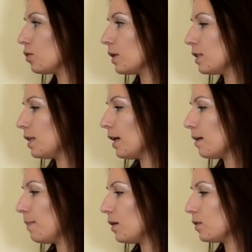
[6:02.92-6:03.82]
can
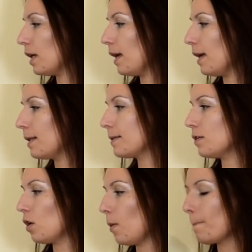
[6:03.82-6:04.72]
think about and
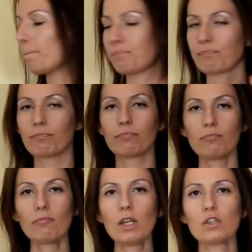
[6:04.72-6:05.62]
you know
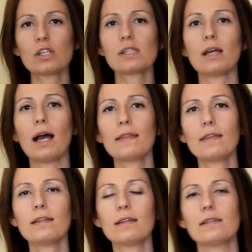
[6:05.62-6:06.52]
just I
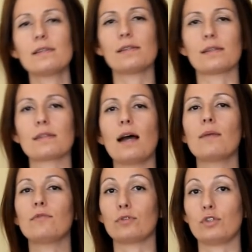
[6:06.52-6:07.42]
think that this is a
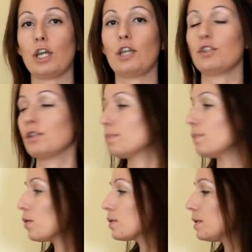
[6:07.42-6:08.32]
time for changes,
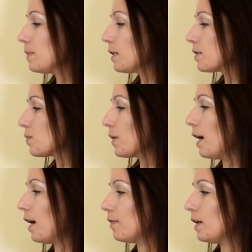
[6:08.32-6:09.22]
mostly because we
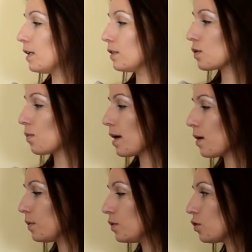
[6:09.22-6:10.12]
have the
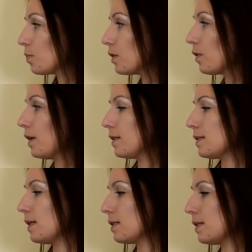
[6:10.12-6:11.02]
square with Jupiter and
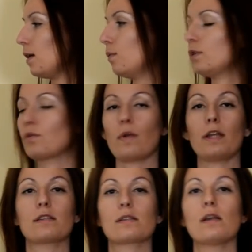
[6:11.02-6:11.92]
the sextile with
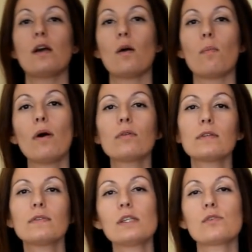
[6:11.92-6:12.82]
Uranus.
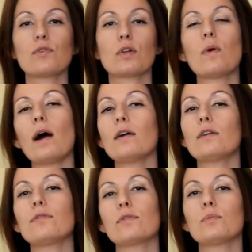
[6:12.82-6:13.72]
Both of these
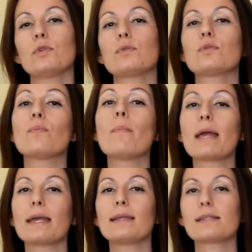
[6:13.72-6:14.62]
require from you to
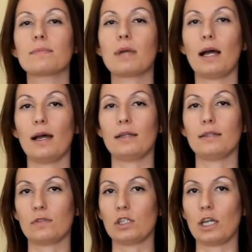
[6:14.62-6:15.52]
make some
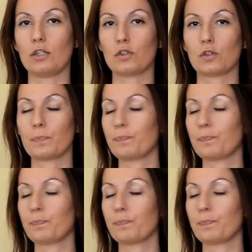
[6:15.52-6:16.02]
kind of change.